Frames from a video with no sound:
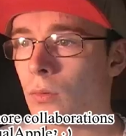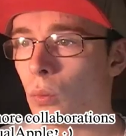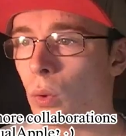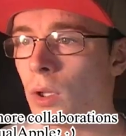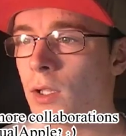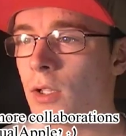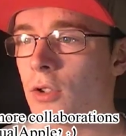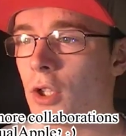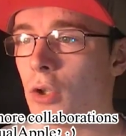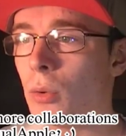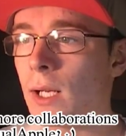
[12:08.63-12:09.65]
Will you
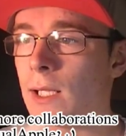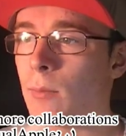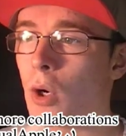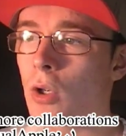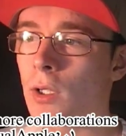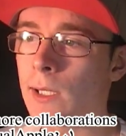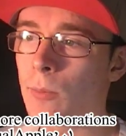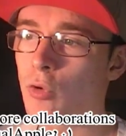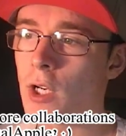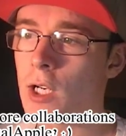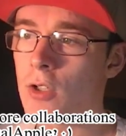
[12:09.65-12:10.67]
do any more
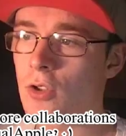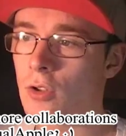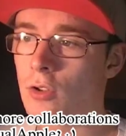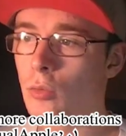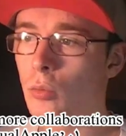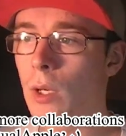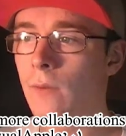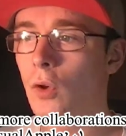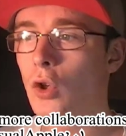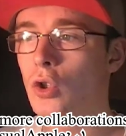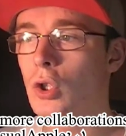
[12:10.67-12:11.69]
collaborations
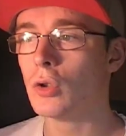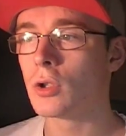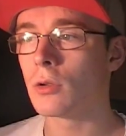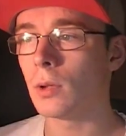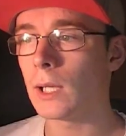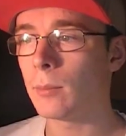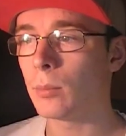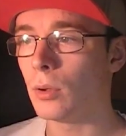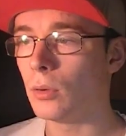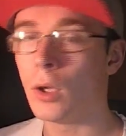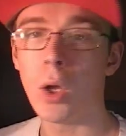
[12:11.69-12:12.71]
with Unusual
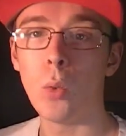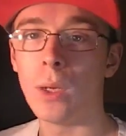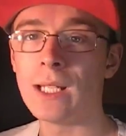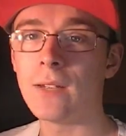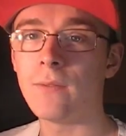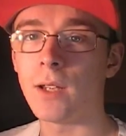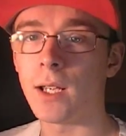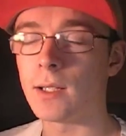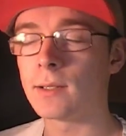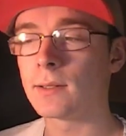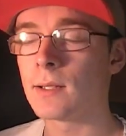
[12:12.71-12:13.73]
Apple, Winky
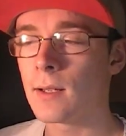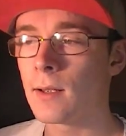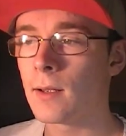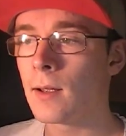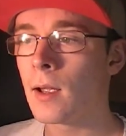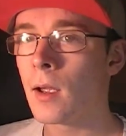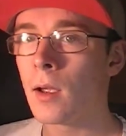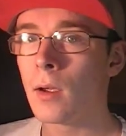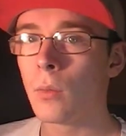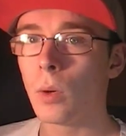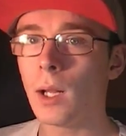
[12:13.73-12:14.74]
Face?
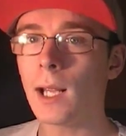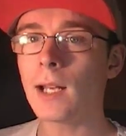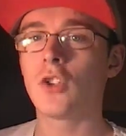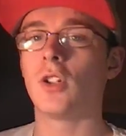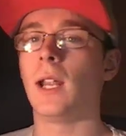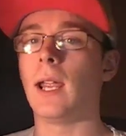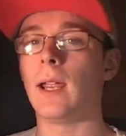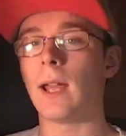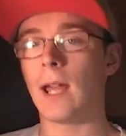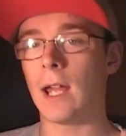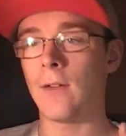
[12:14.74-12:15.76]
Well, actually,
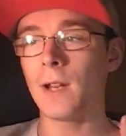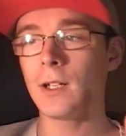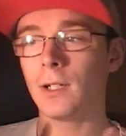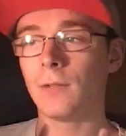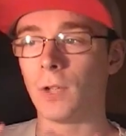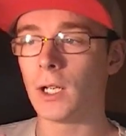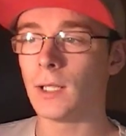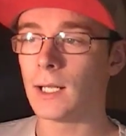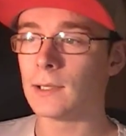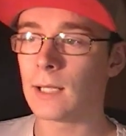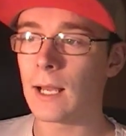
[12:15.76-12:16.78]
I've actually
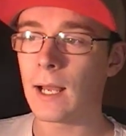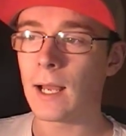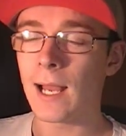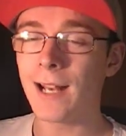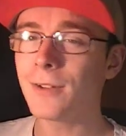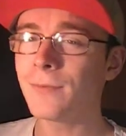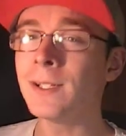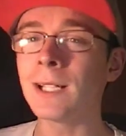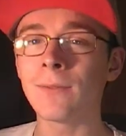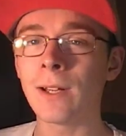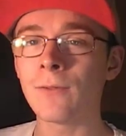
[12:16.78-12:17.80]
realised that I don't
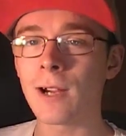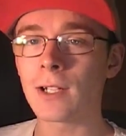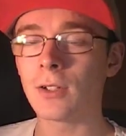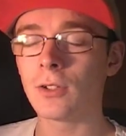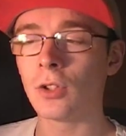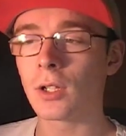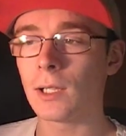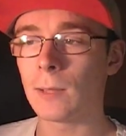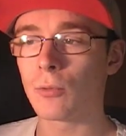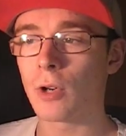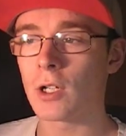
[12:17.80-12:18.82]
think I've ever actually done a
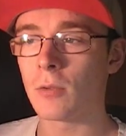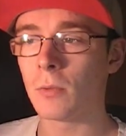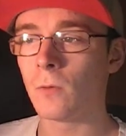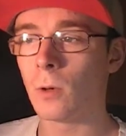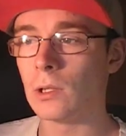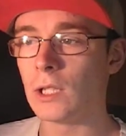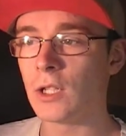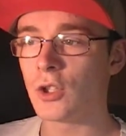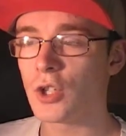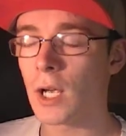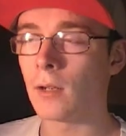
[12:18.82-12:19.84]
collaboration with you on
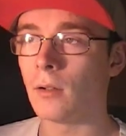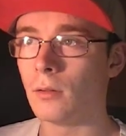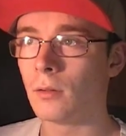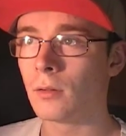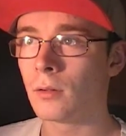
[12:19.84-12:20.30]
this channel.